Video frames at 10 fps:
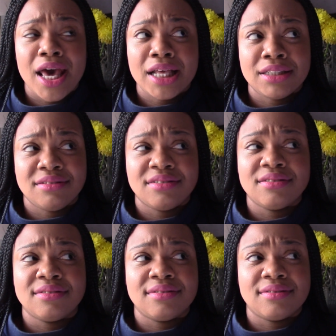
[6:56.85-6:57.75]

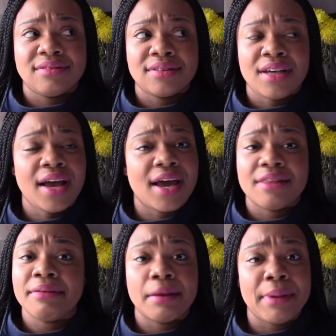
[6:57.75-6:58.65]
And I gotta
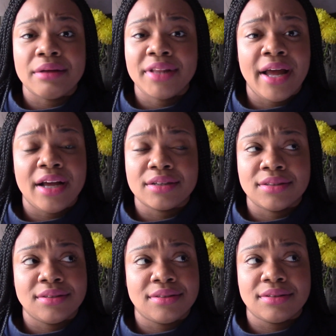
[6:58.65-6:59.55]
think about that
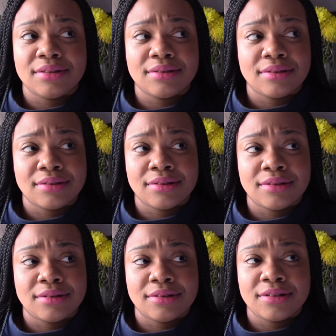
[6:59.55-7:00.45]
because
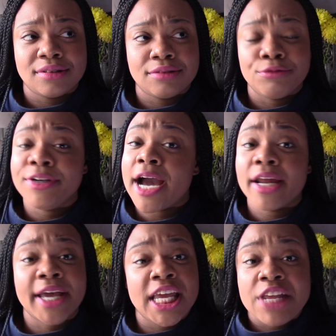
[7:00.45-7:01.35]

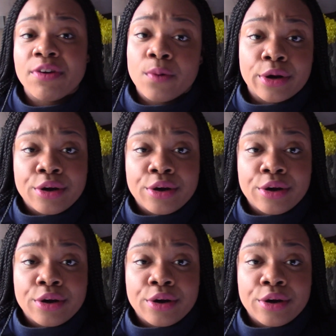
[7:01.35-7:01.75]
Rihanna can't even work